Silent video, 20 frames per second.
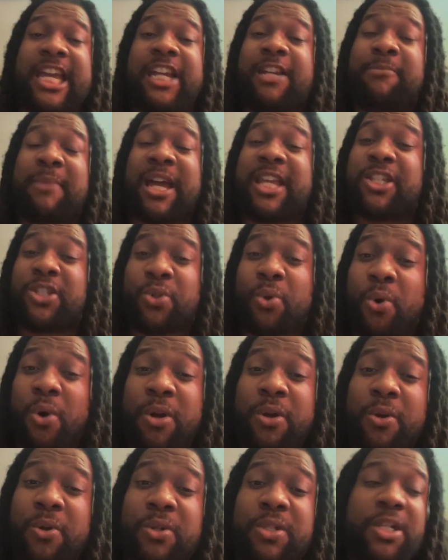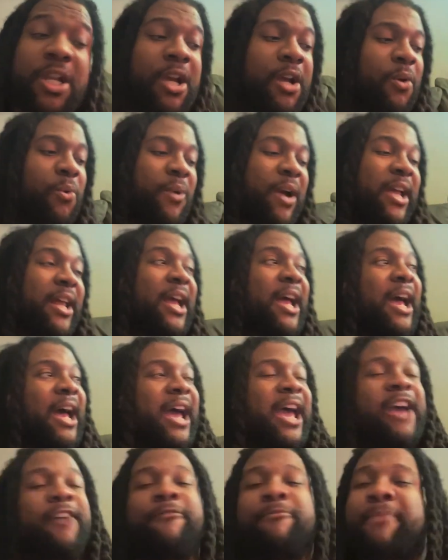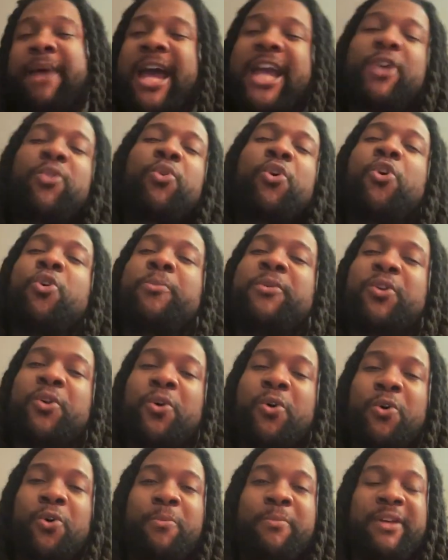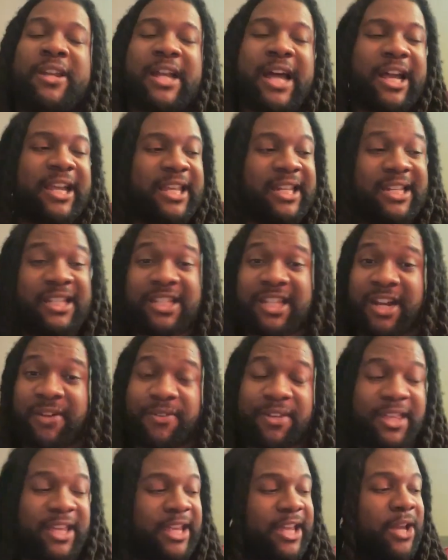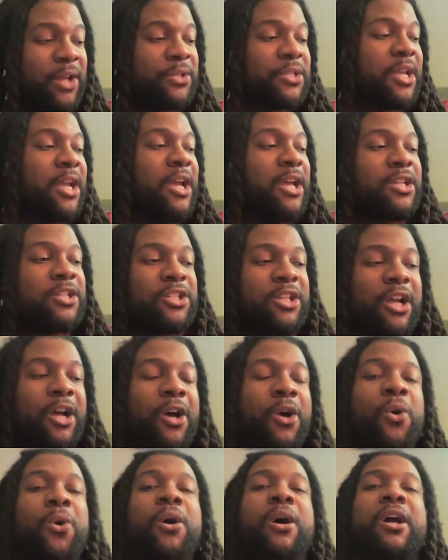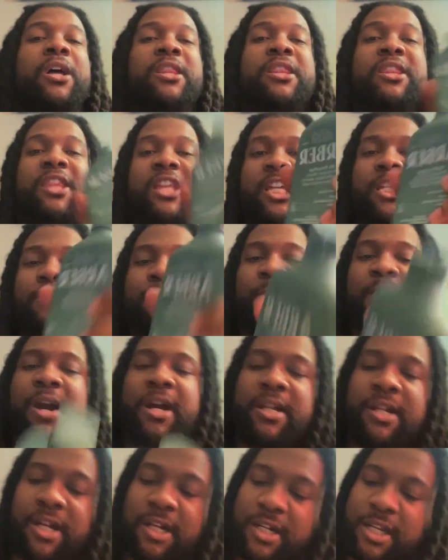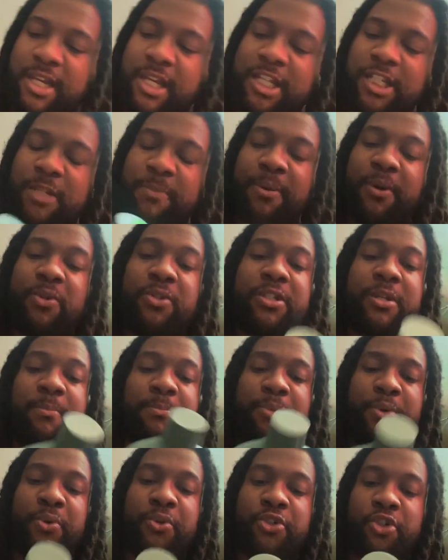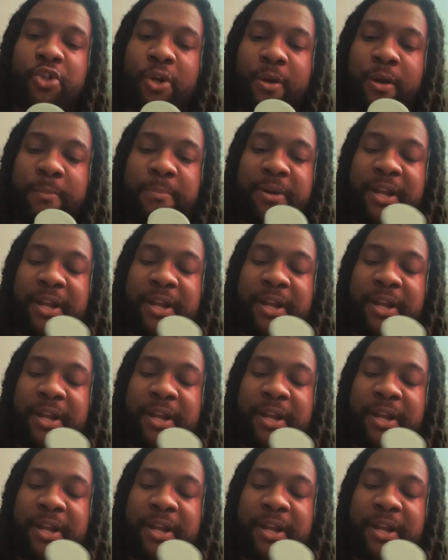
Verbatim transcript: in my soils, right? I have microbial inoculants and everything else. So this product is supposed to boost your